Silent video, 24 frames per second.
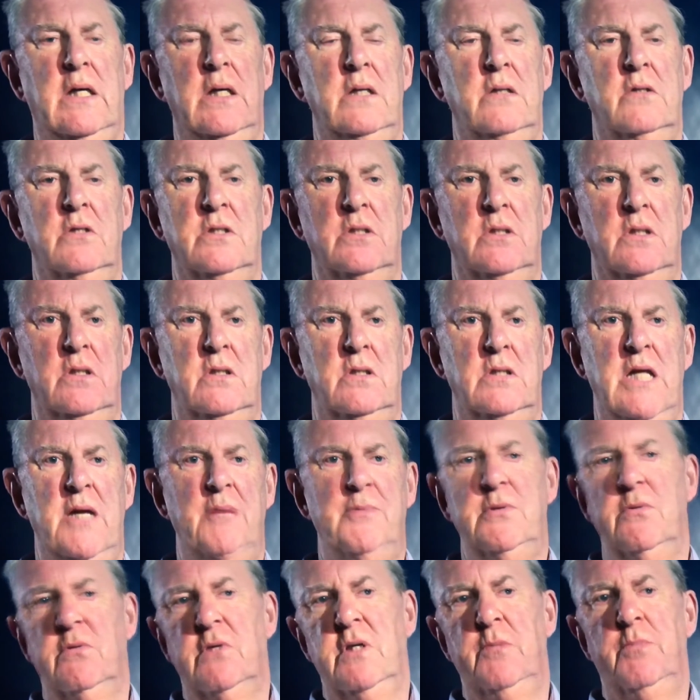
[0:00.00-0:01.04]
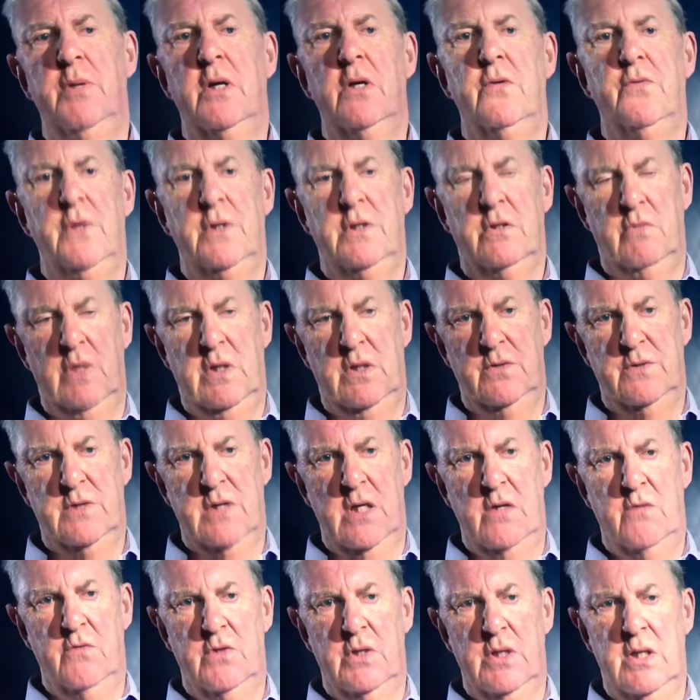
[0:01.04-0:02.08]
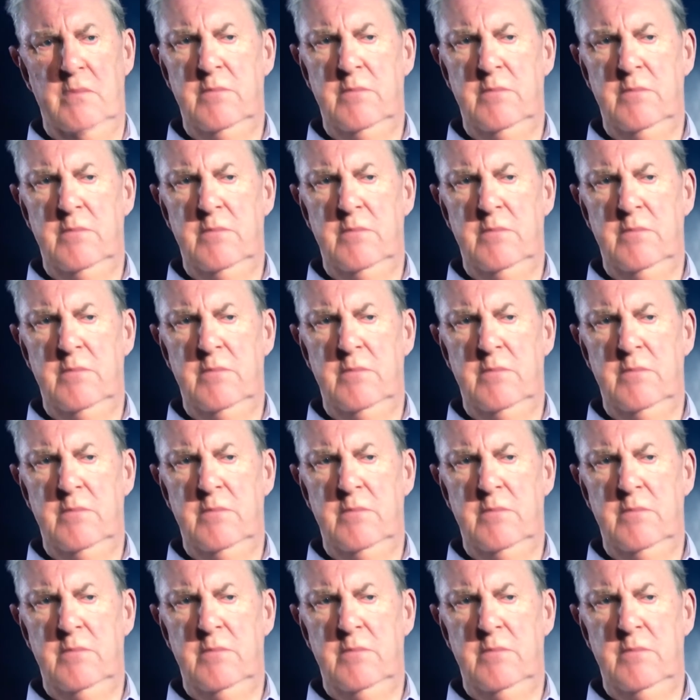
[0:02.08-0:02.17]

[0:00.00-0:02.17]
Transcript: It was, it was absolutely perfect the way it was delivered.